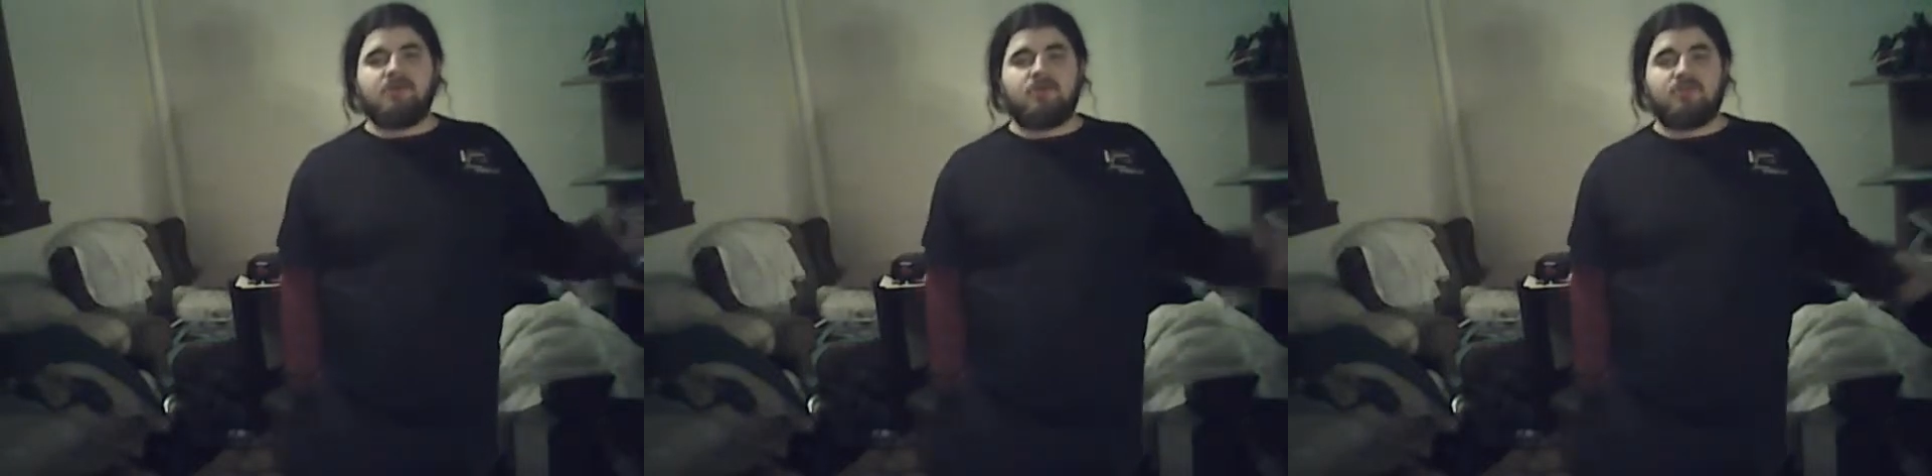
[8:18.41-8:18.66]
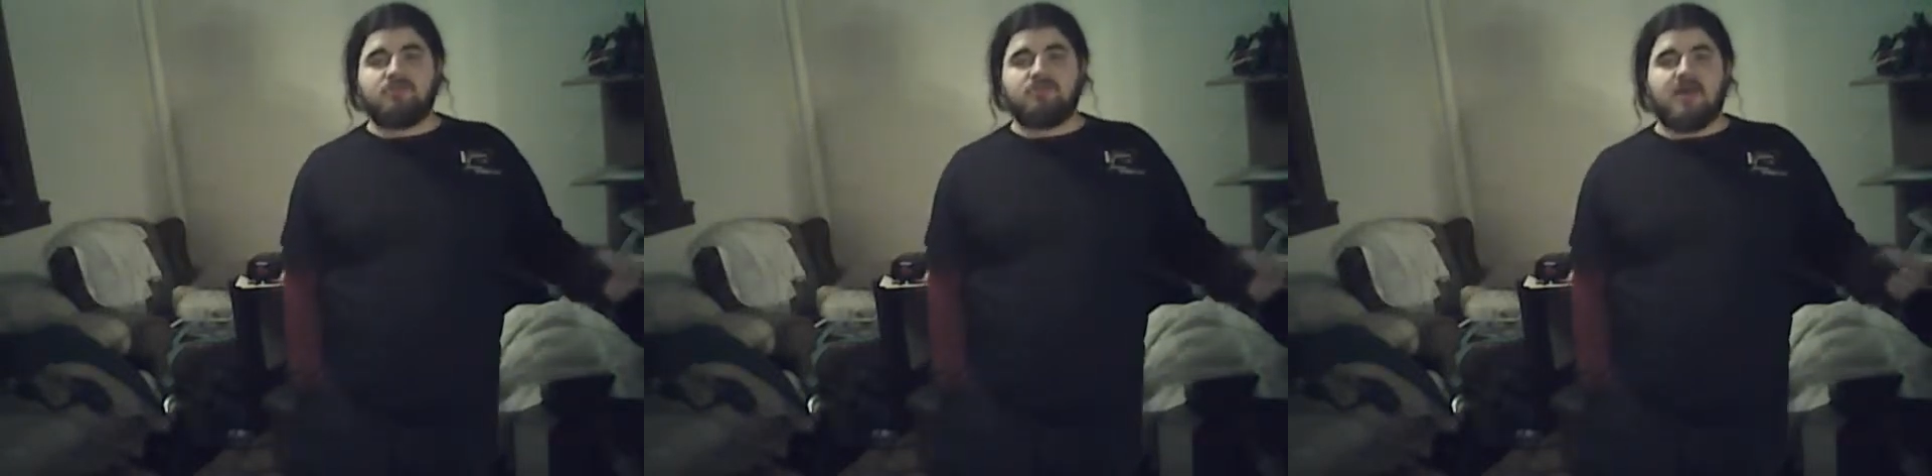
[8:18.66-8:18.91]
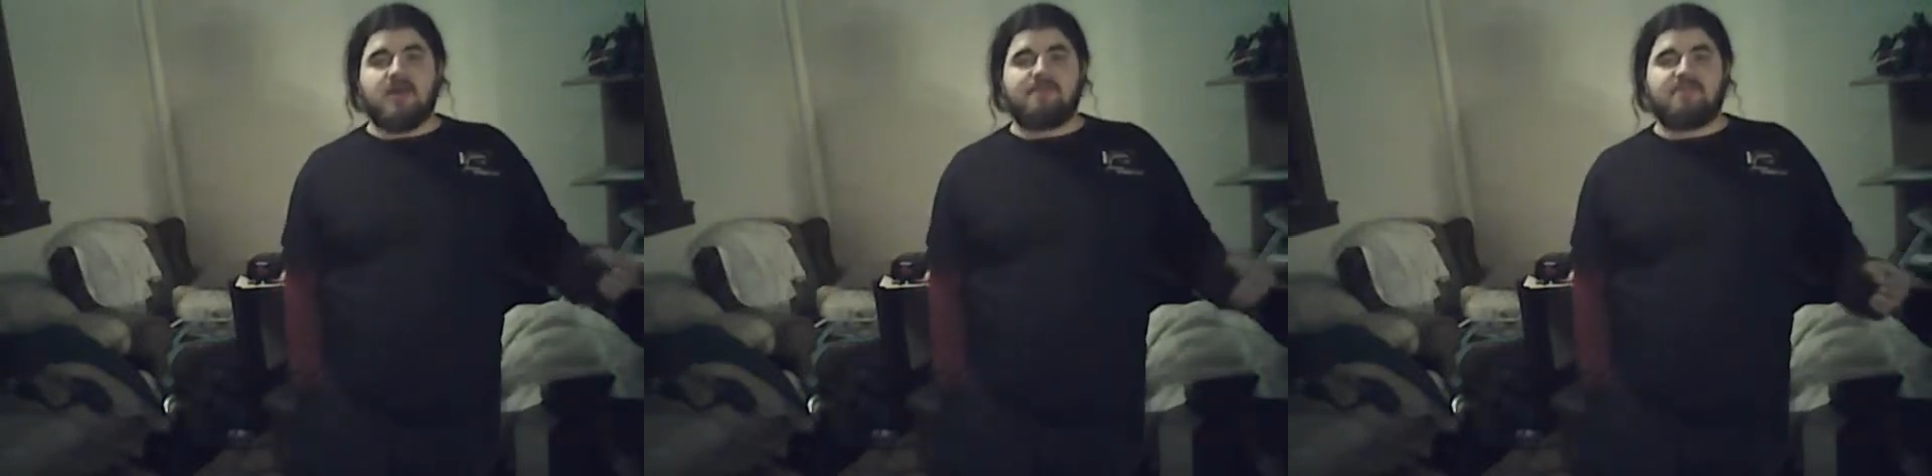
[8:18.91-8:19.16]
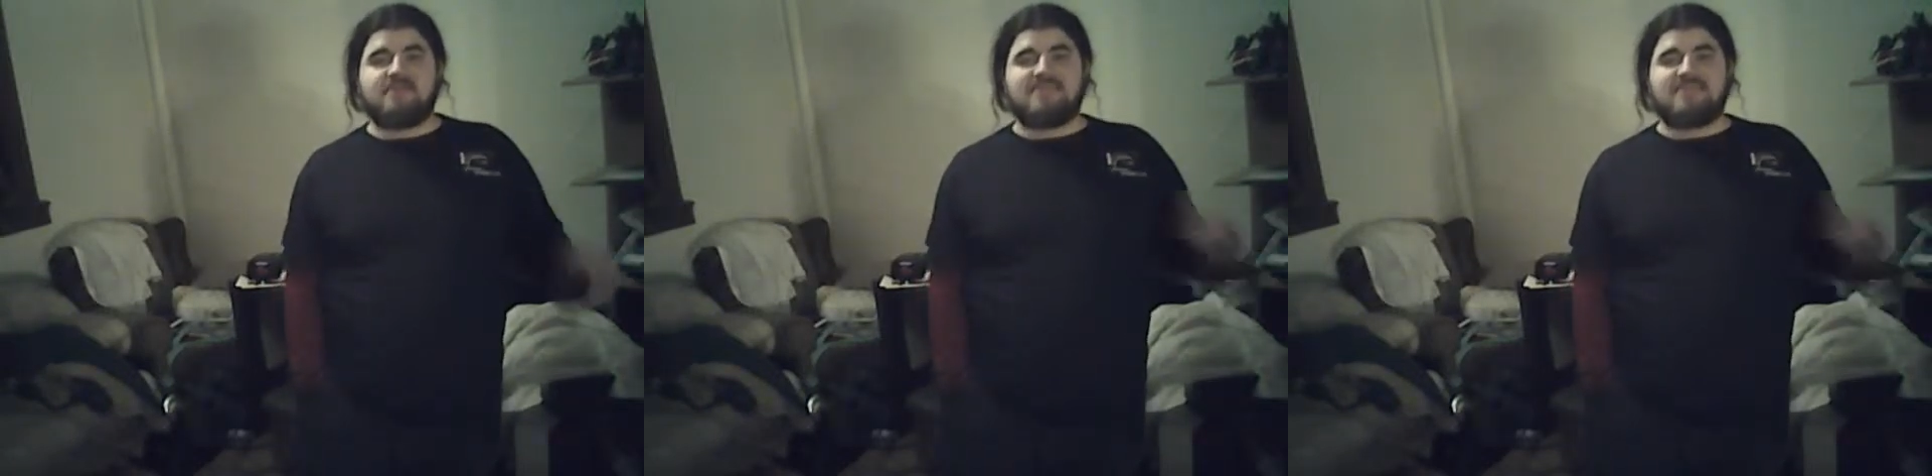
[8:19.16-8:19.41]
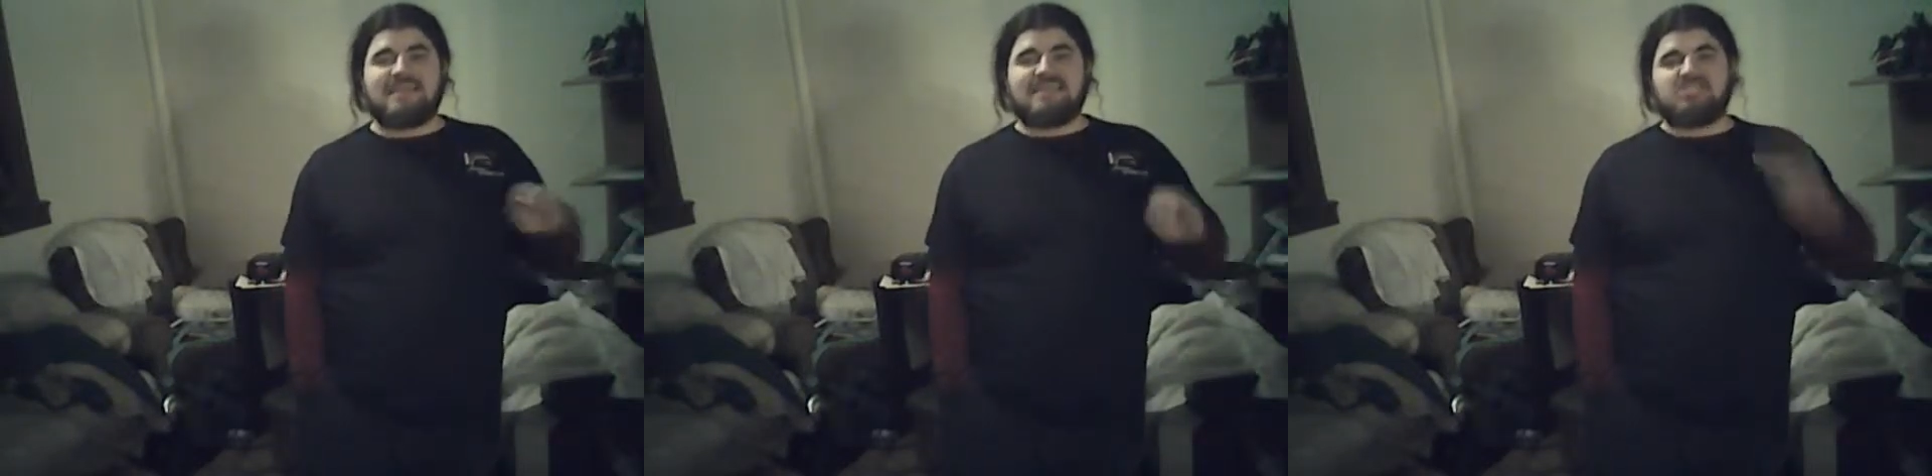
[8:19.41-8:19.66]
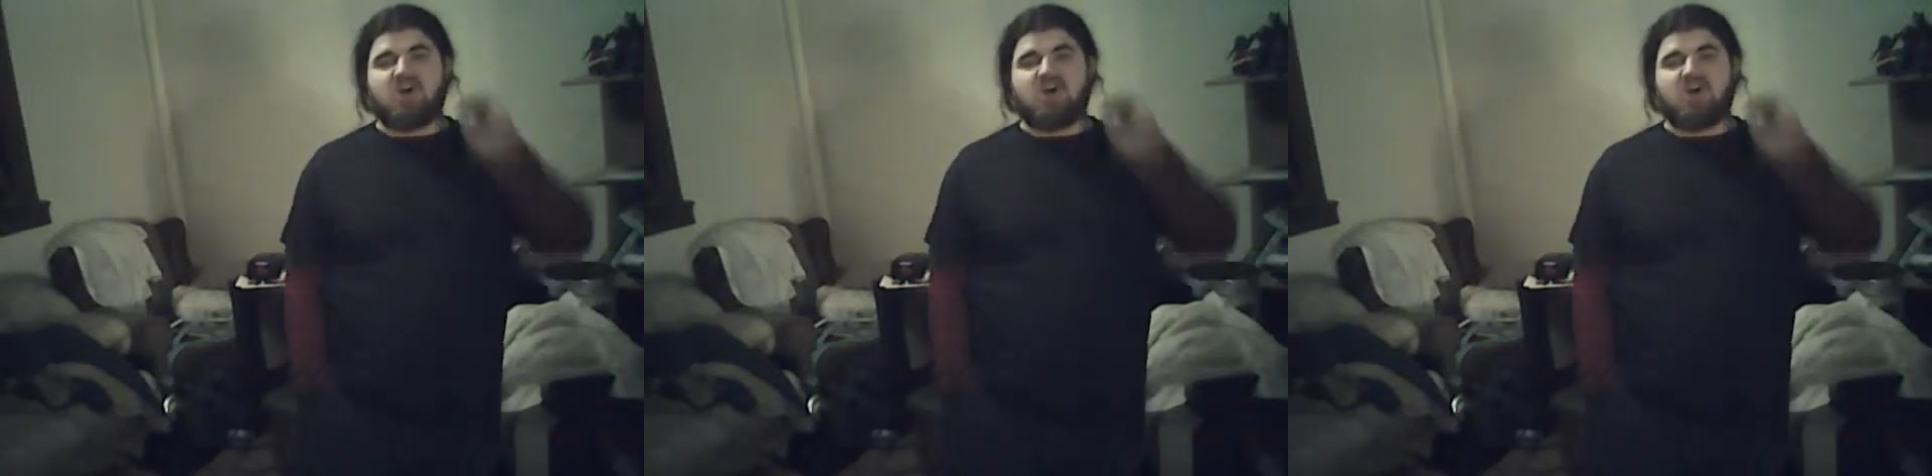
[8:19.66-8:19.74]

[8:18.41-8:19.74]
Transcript: there's a lot of things that can